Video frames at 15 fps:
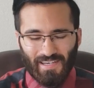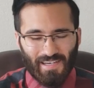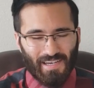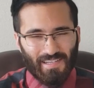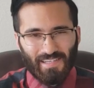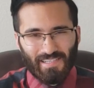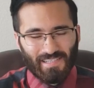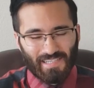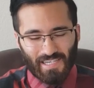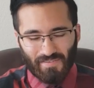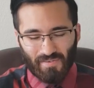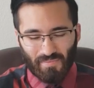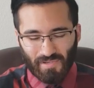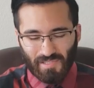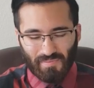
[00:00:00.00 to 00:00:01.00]
It doesn't
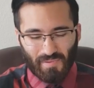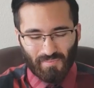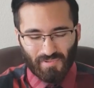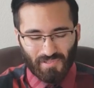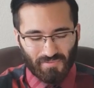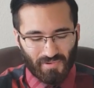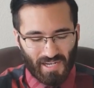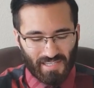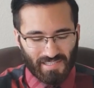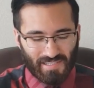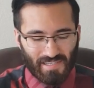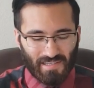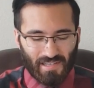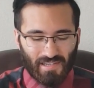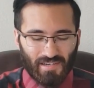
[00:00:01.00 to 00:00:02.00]
cover most people's rent,
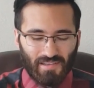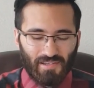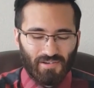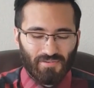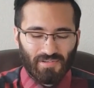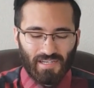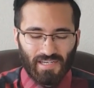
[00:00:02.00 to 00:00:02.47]
let alone